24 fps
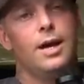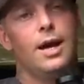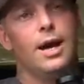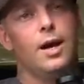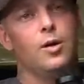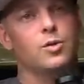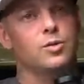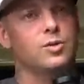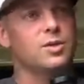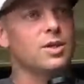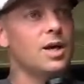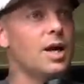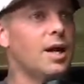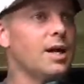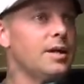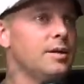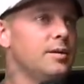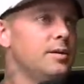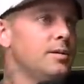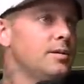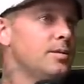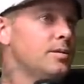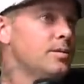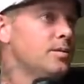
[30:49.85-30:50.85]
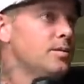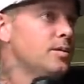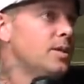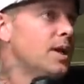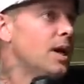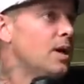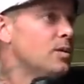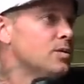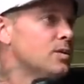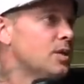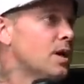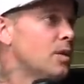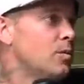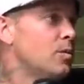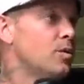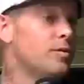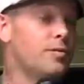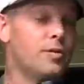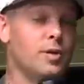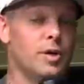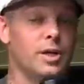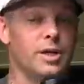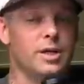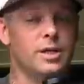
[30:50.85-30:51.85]
outside the outside world
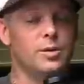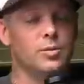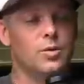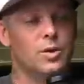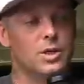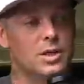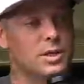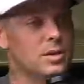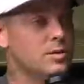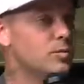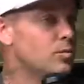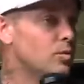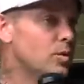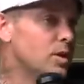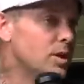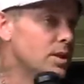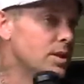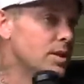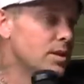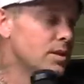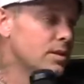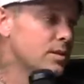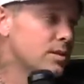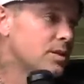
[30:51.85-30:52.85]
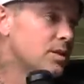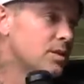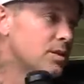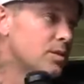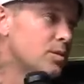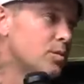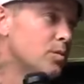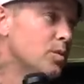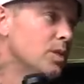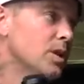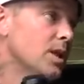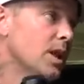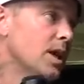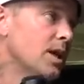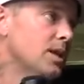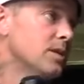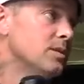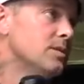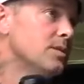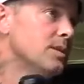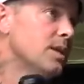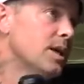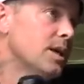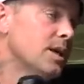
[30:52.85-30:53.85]
for anyone really, just to
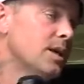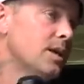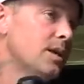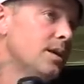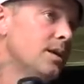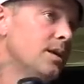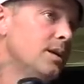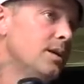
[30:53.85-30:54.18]
realize like